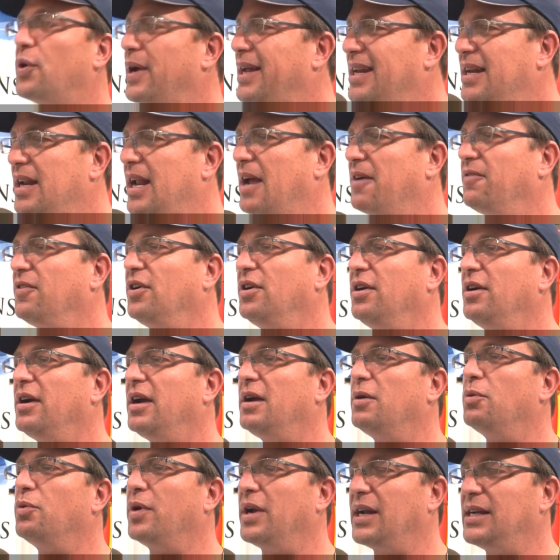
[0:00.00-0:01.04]
So it never.
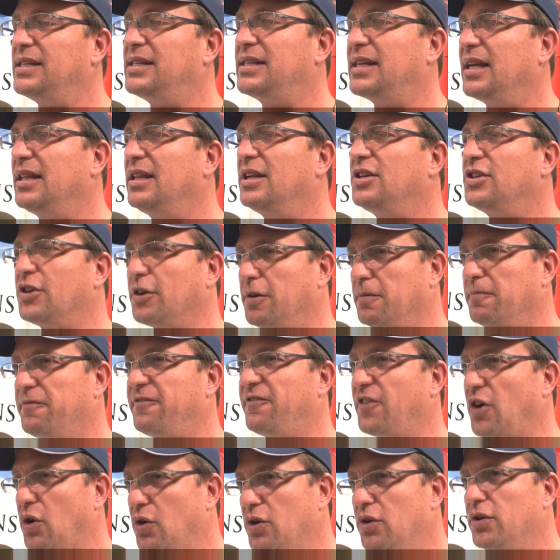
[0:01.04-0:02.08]
It, when I said the term
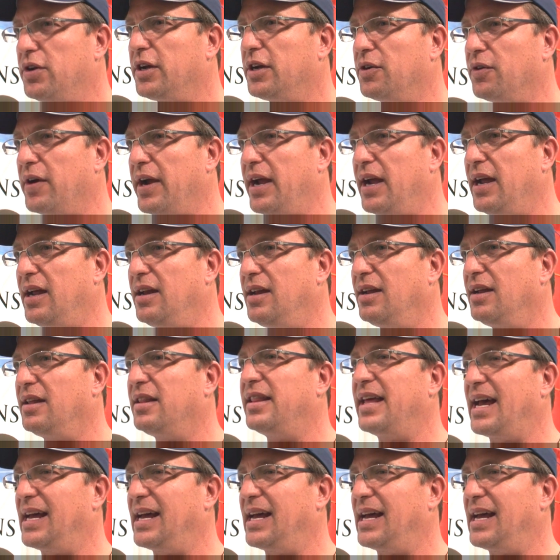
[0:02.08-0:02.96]
photodegrade,